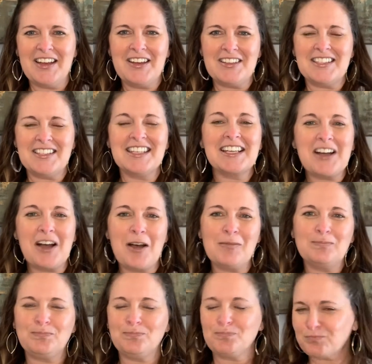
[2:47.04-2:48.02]

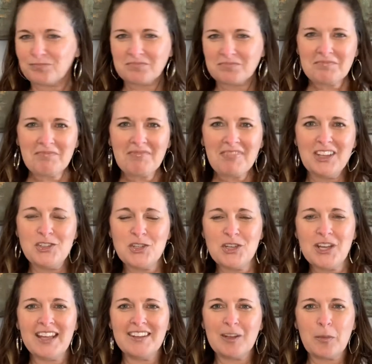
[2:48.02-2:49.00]
sitcom,
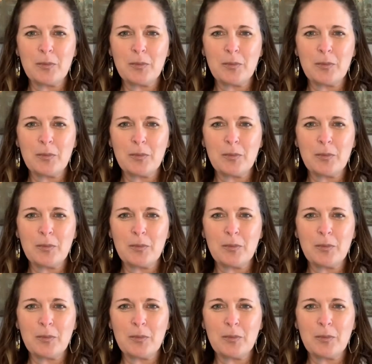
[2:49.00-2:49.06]
she had the